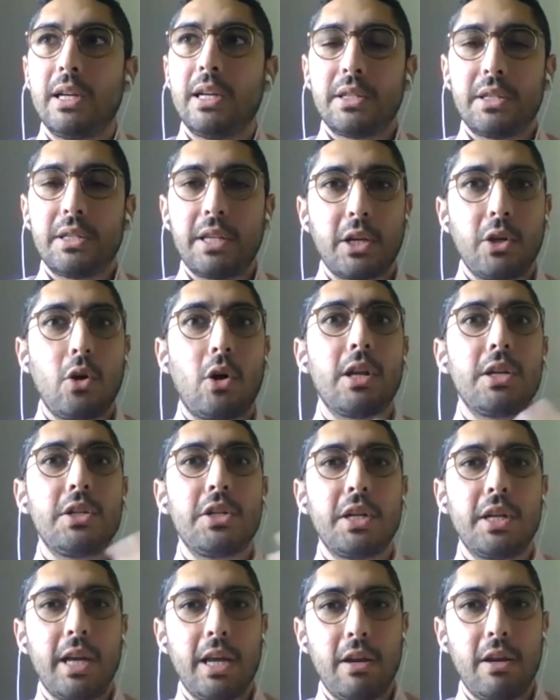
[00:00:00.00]
technology
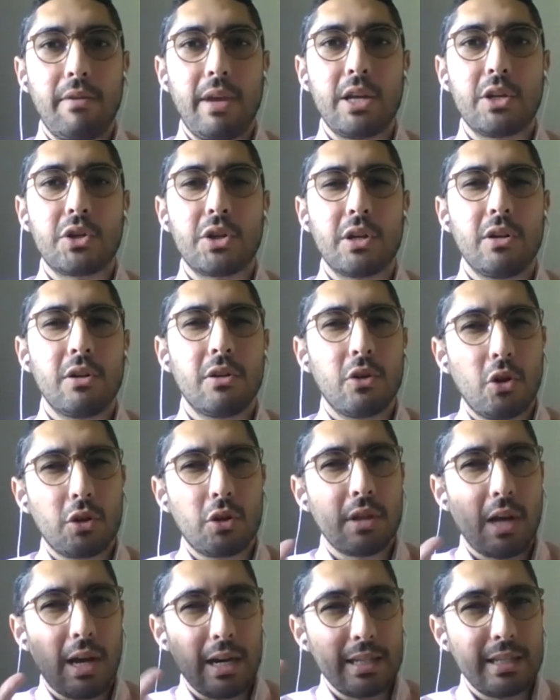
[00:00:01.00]
and innovation, not
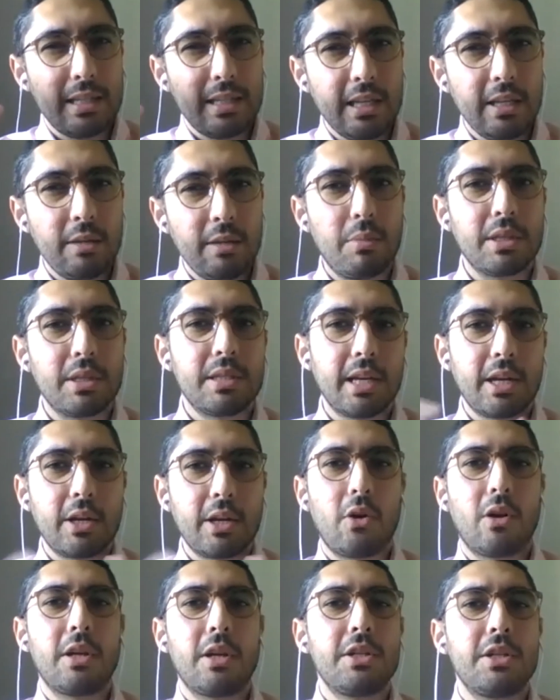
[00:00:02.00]
IT, but
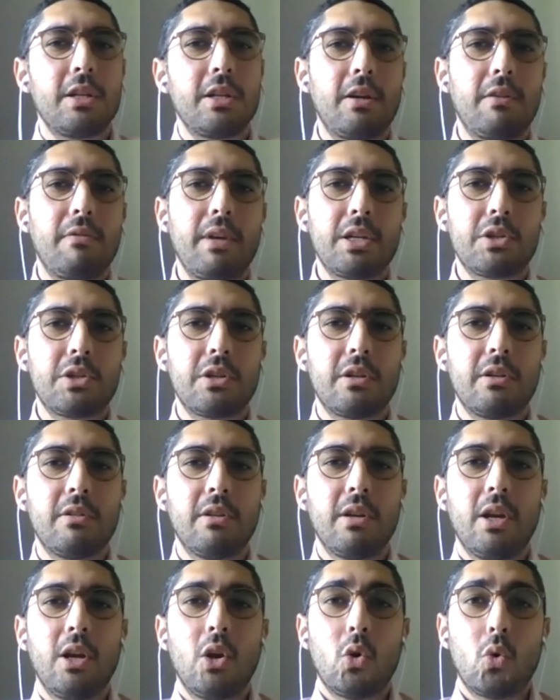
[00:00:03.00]
technology and innovation
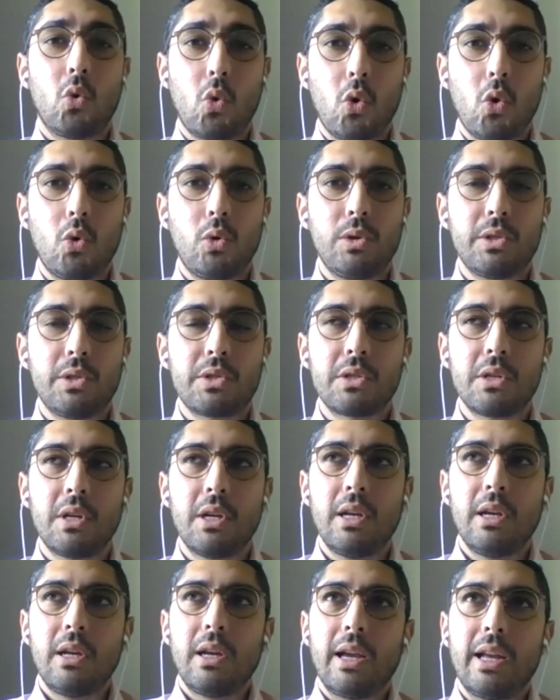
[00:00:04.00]
roles.
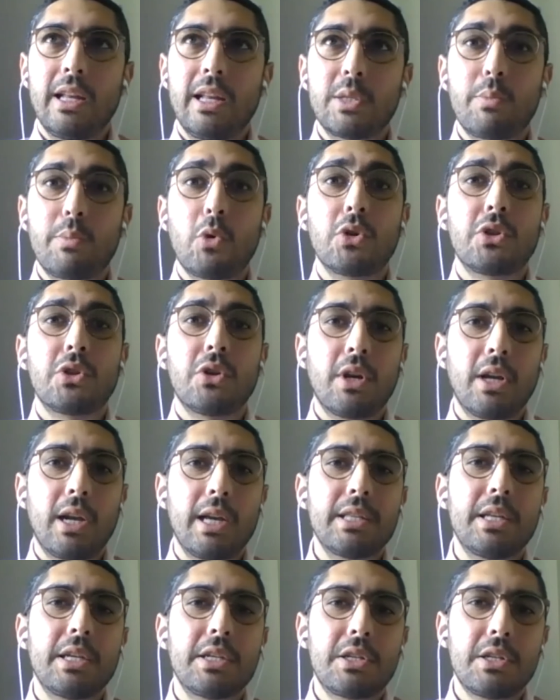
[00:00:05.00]
In sports
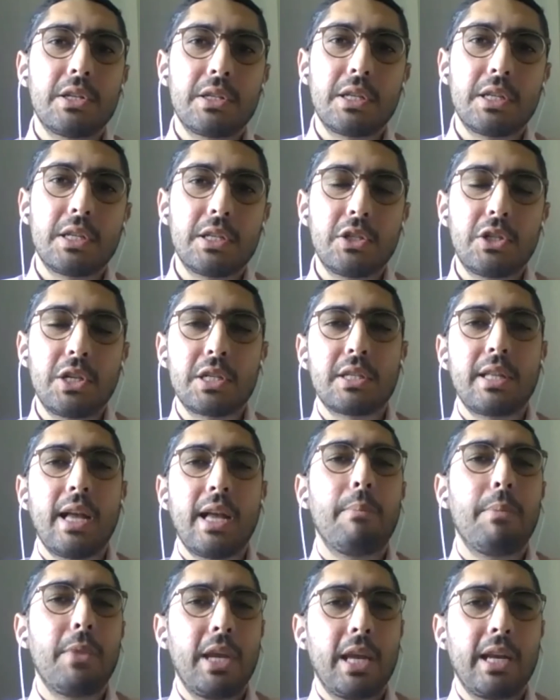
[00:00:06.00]
organizations, this is just
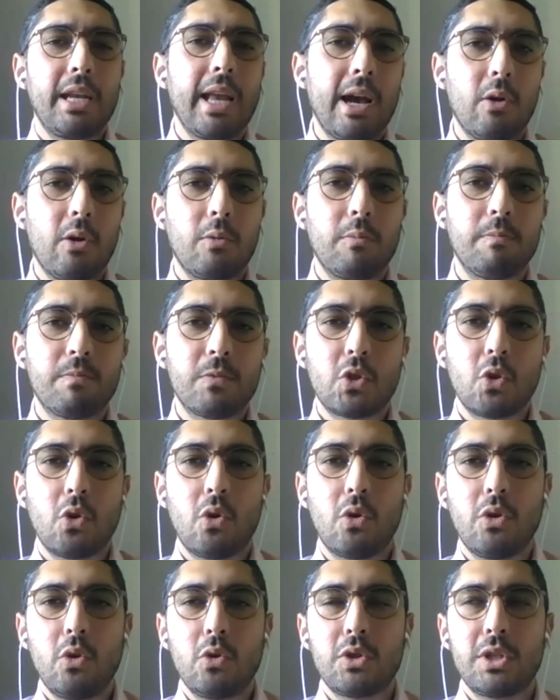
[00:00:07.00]
happening now. So
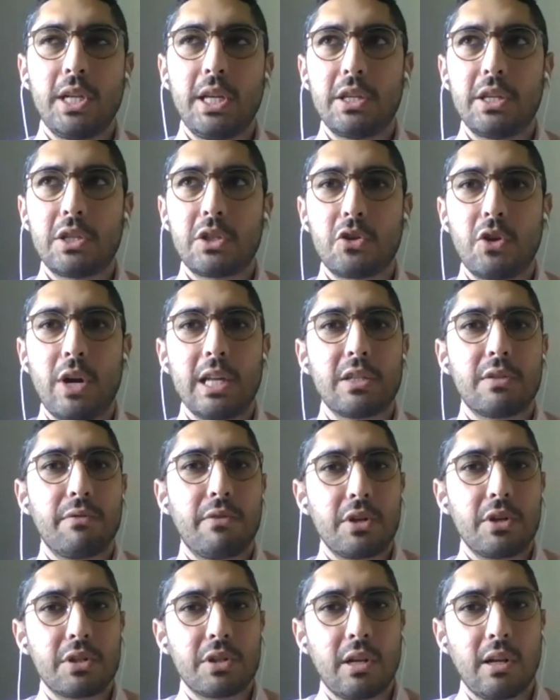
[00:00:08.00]
usually this
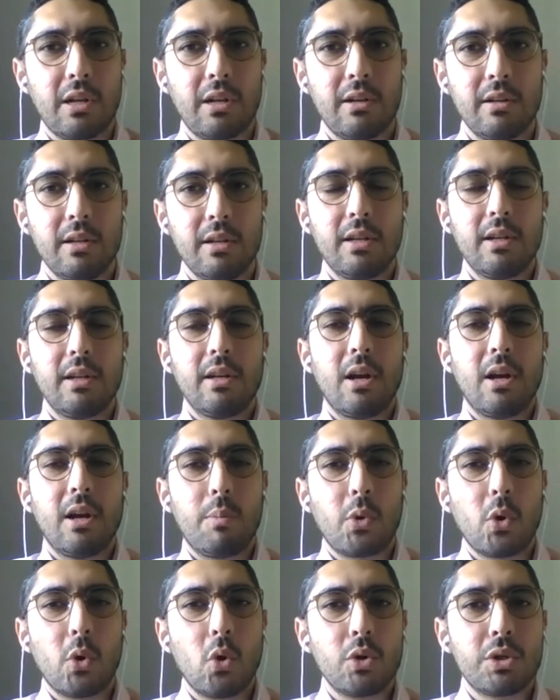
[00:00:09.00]
transversal
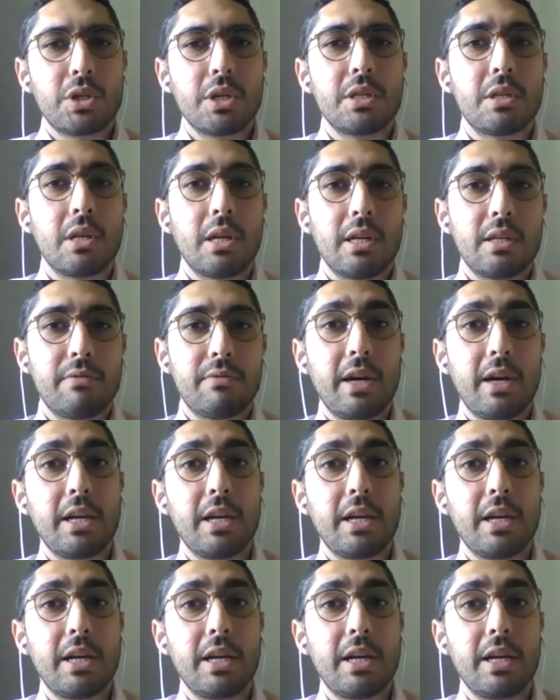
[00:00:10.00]
approach is very